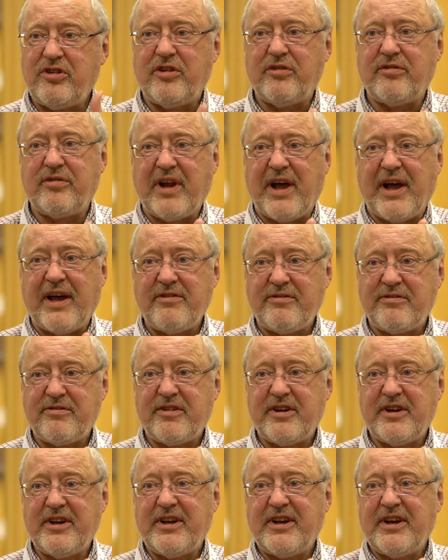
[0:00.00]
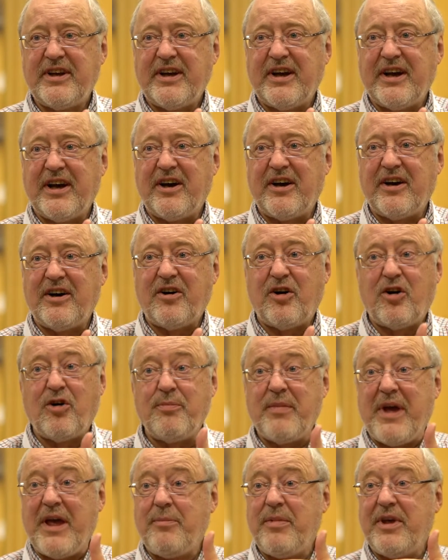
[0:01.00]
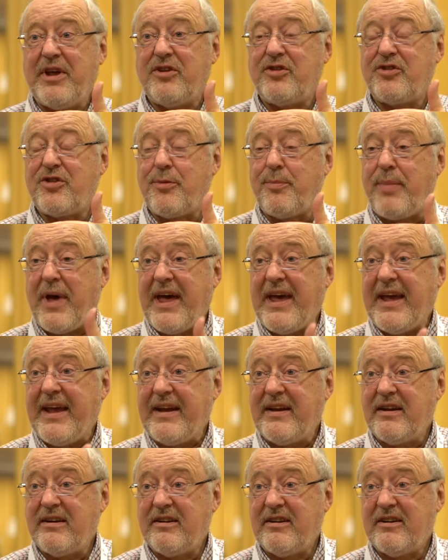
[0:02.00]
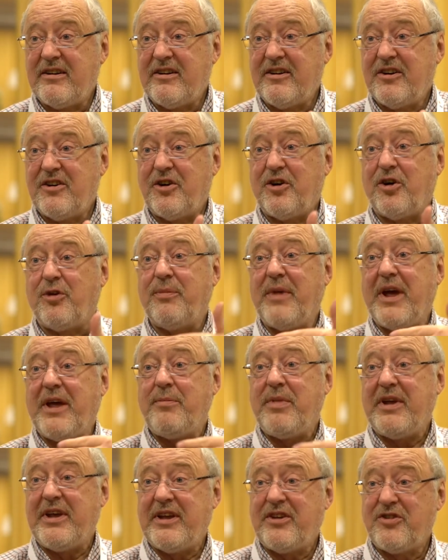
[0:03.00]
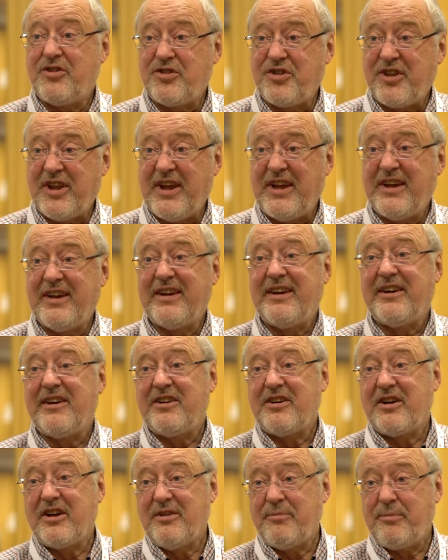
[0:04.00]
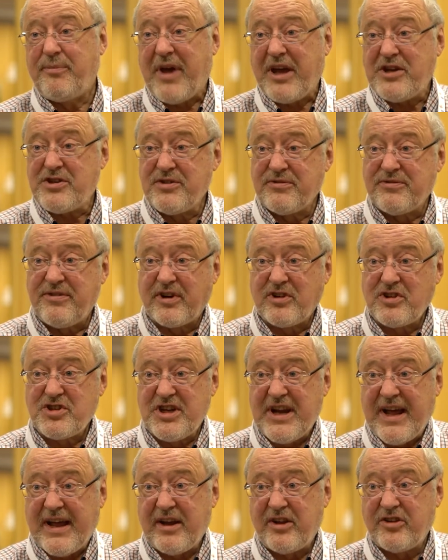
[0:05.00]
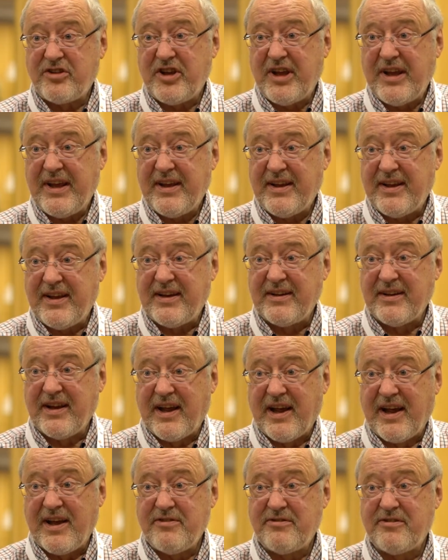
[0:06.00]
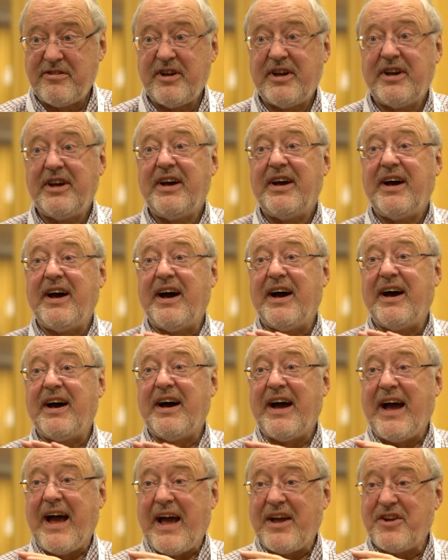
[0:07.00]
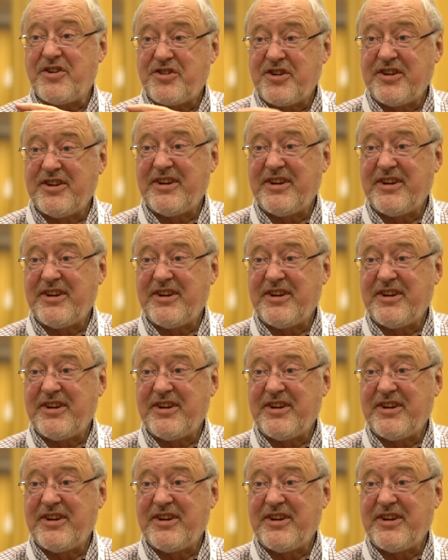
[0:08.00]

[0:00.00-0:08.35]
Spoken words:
of life, or maybe it's the pain, or maybe it's the patient functionality in life, as